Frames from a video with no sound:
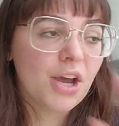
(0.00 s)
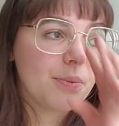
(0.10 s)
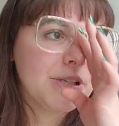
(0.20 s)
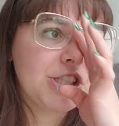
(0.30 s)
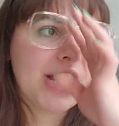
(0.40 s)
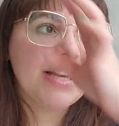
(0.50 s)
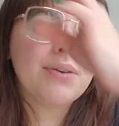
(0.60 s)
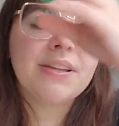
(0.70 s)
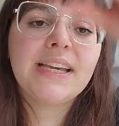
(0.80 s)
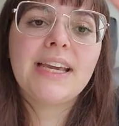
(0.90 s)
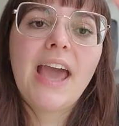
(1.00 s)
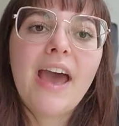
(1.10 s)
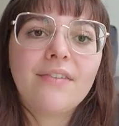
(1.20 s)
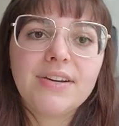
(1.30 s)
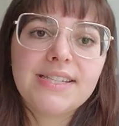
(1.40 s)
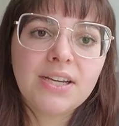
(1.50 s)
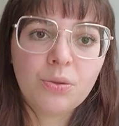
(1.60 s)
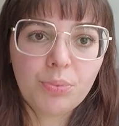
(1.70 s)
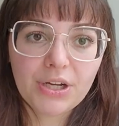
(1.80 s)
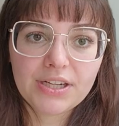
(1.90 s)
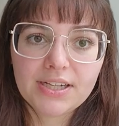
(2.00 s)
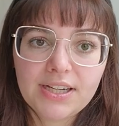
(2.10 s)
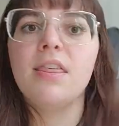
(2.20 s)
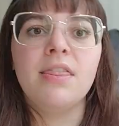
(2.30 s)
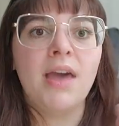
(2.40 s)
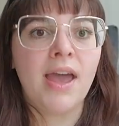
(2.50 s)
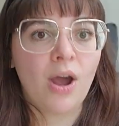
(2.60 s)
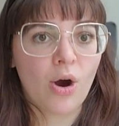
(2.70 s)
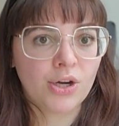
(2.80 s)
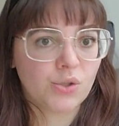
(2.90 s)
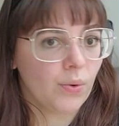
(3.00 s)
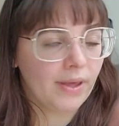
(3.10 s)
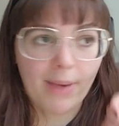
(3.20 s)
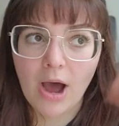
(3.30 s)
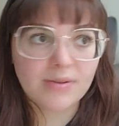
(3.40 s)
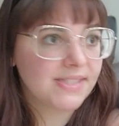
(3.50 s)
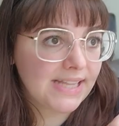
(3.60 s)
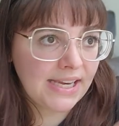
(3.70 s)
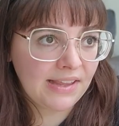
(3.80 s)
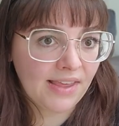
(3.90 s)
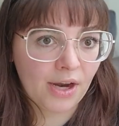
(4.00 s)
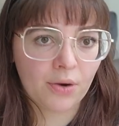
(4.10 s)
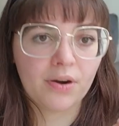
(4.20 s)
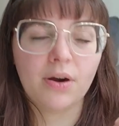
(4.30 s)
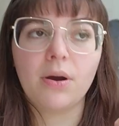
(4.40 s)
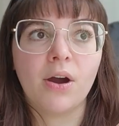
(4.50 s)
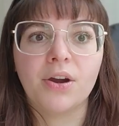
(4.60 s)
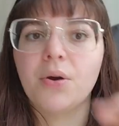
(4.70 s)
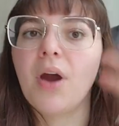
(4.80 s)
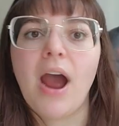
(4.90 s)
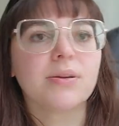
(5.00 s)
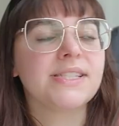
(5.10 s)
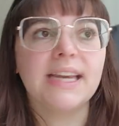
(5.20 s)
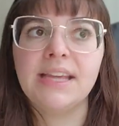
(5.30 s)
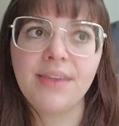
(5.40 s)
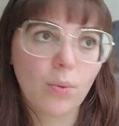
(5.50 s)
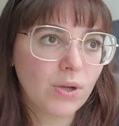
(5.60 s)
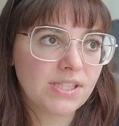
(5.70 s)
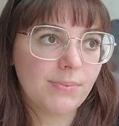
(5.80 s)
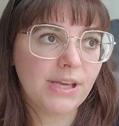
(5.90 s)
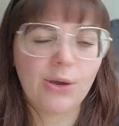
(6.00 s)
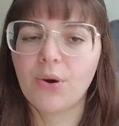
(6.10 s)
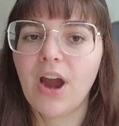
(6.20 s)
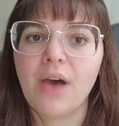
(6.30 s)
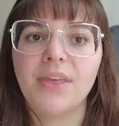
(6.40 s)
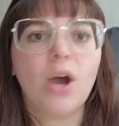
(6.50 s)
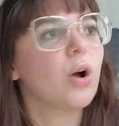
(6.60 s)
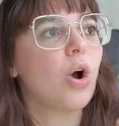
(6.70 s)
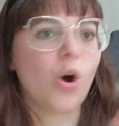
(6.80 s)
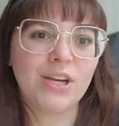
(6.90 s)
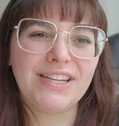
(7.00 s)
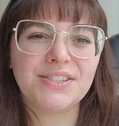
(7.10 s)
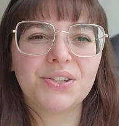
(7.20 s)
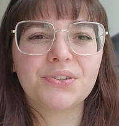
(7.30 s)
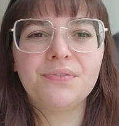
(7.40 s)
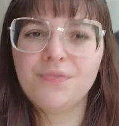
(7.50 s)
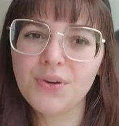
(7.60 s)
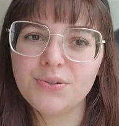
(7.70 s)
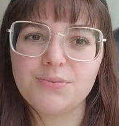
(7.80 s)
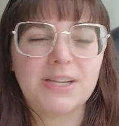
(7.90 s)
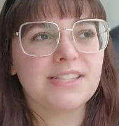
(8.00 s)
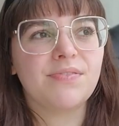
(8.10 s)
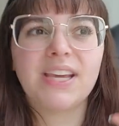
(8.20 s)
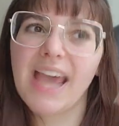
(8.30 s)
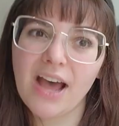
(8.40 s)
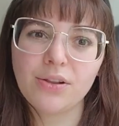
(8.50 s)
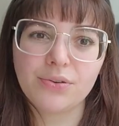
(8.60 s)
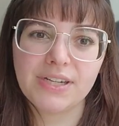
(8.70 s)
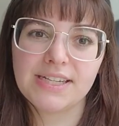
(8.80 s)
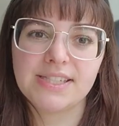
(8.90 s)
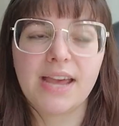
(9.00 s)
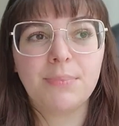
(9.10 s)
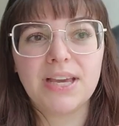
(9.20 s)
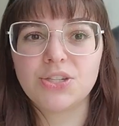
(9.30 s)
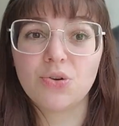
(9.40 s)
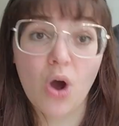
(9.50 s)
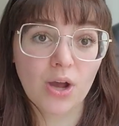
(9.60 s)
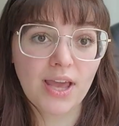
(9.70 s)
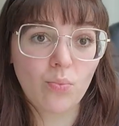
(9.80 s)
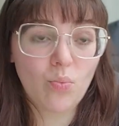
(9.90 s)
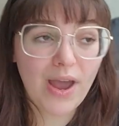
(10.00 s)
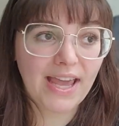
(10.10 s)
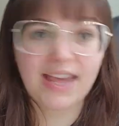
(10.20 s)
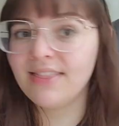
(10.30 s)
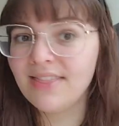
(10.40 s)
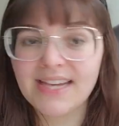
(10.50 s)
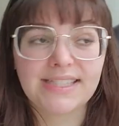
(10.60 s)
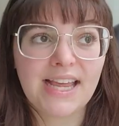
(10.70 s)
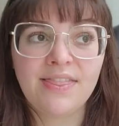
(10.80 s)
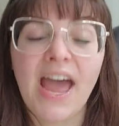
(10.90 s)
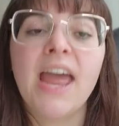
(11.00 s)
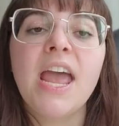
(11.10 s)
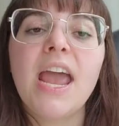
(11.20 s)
no, but genuinely, every single book, they are talking about how skinny they are, or, or how skinny they want to be, or how how they can't eat certain foods because of the calories and because you can't gain weight and this and that.